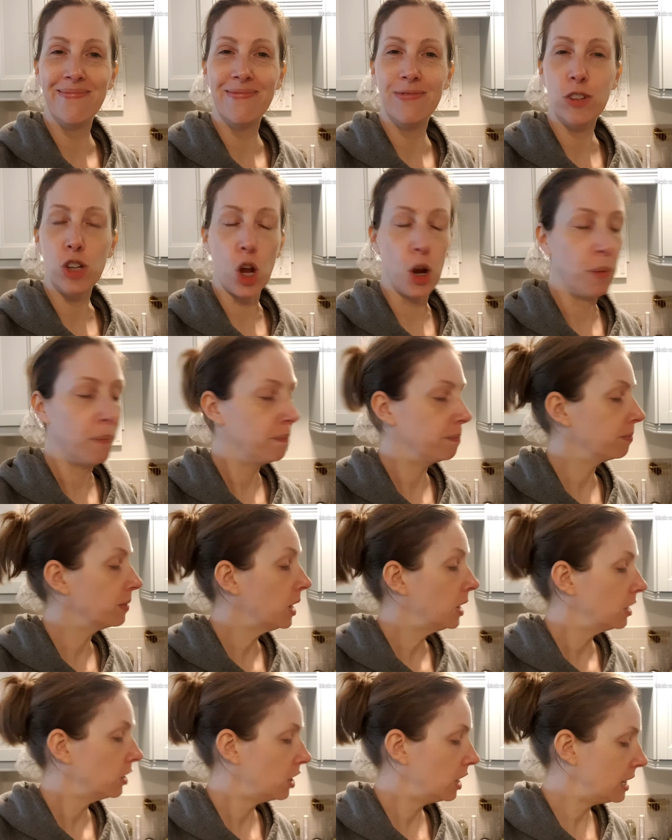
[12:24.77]
So
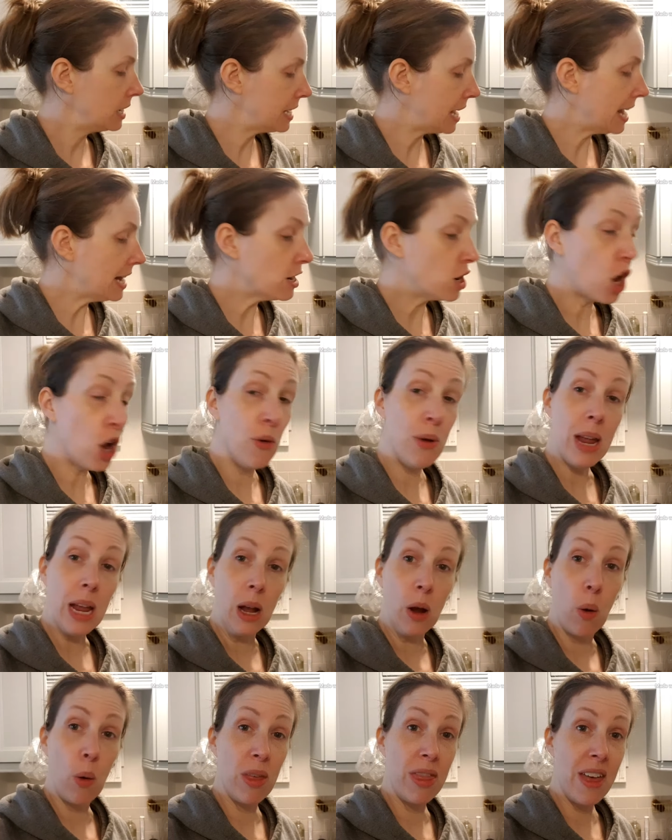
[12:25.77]
going to get
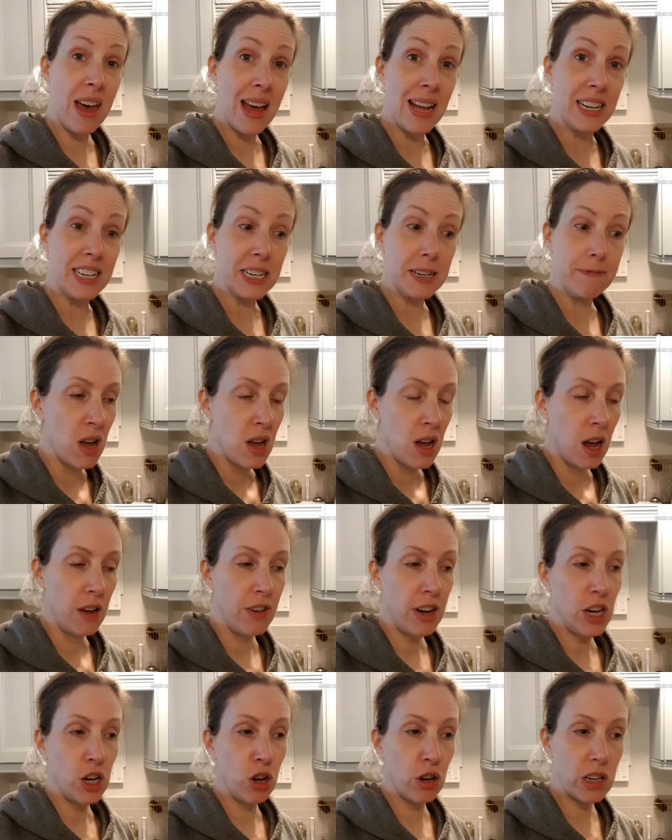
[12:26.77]
going with that. I've
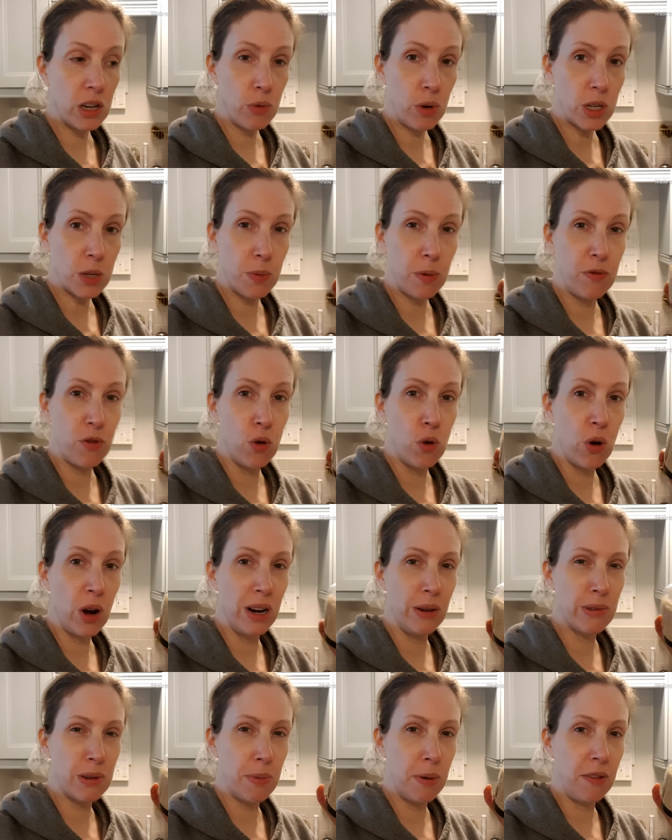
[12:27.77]
only cooked it once before
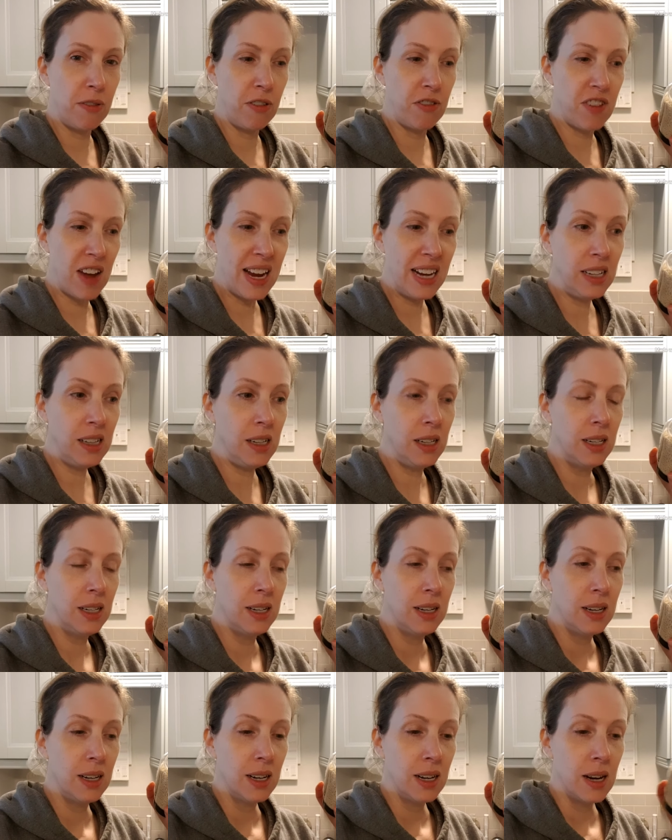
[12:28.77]
and it was a bit of a fail,
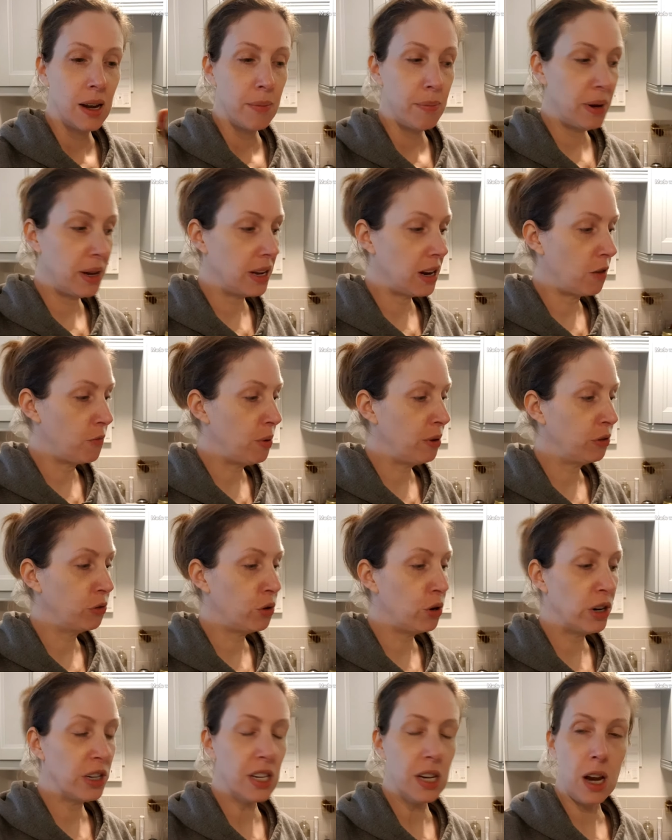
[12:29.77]
but I've been
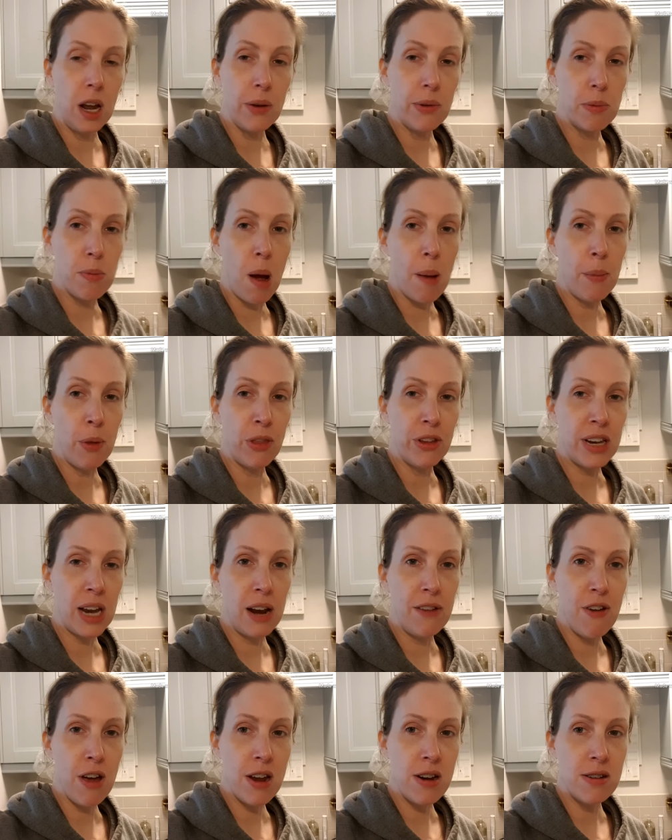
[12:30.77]
through it tonight with mum on the
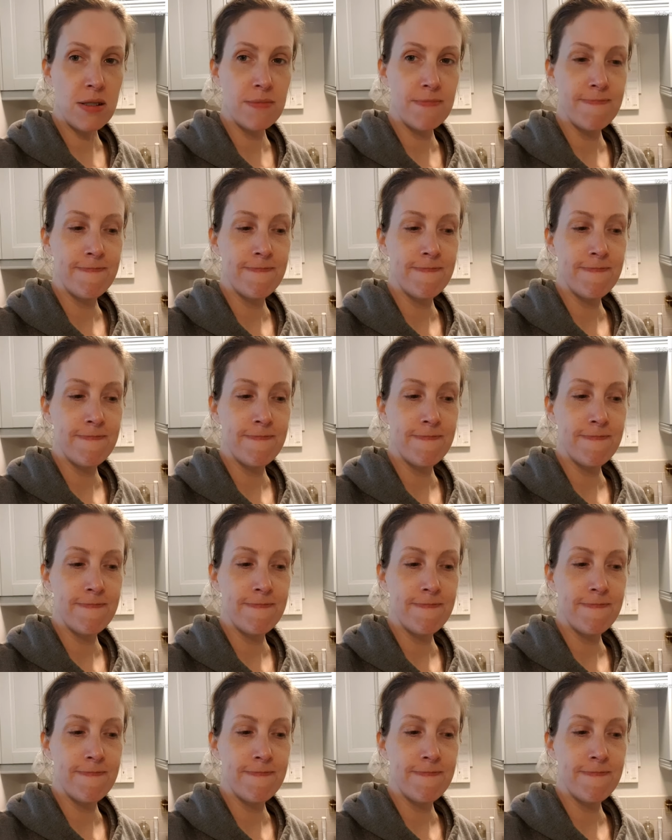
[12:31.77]
telephone.